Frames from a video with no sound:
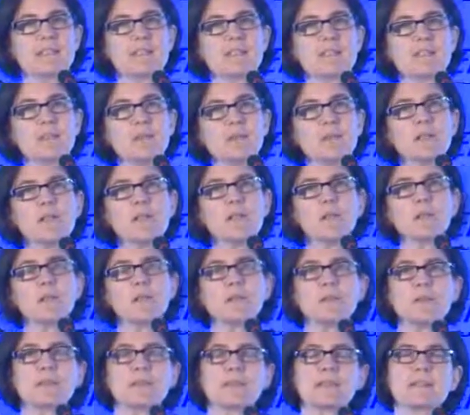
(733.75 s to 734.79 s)
So in other
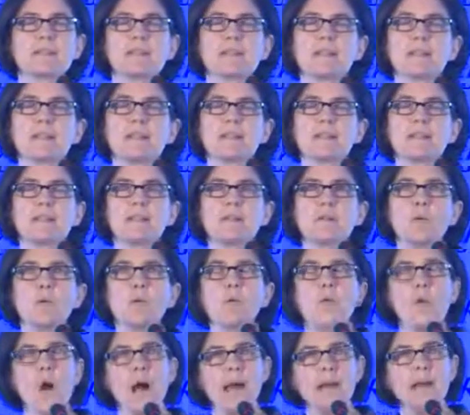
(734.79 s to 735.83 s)
words,
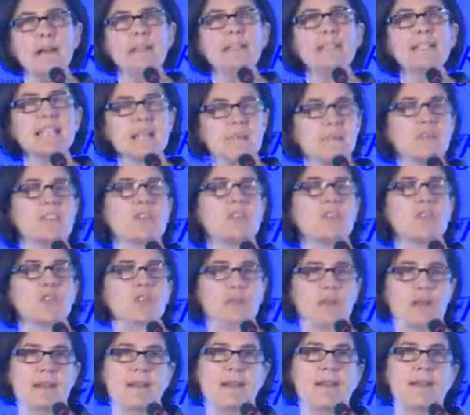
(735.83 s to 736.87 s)
while
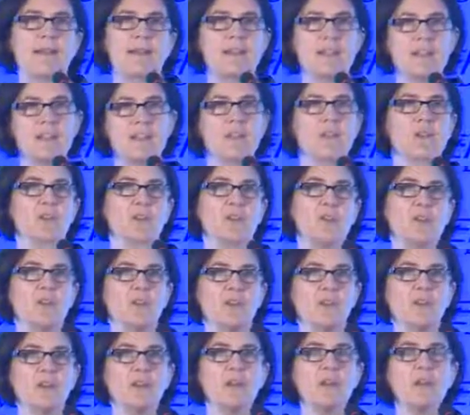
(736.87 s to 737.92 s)
demonstrating here,
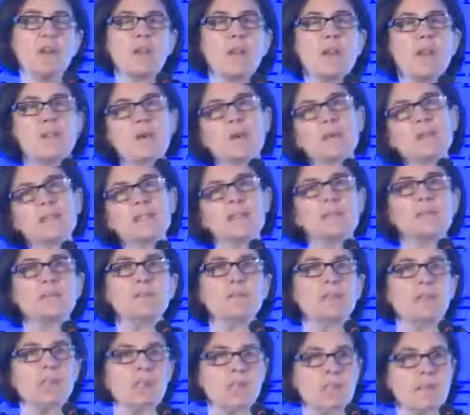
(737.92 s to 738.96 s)
those
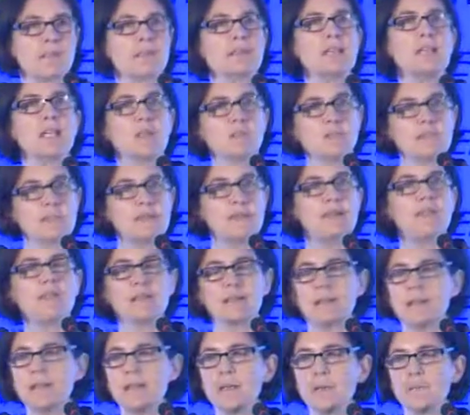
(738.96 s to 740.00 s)
innovations can be
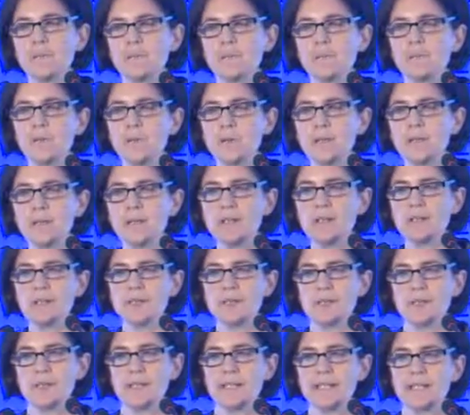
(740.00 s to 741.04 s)
spread
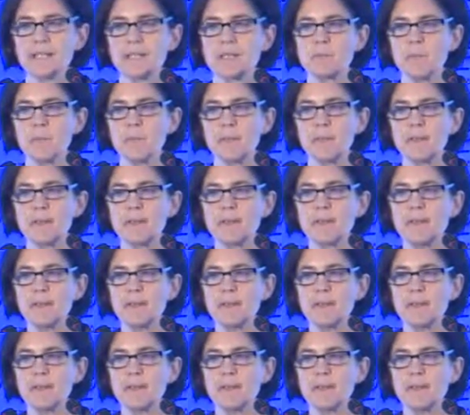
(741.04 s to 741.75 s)
elsewhere and exported.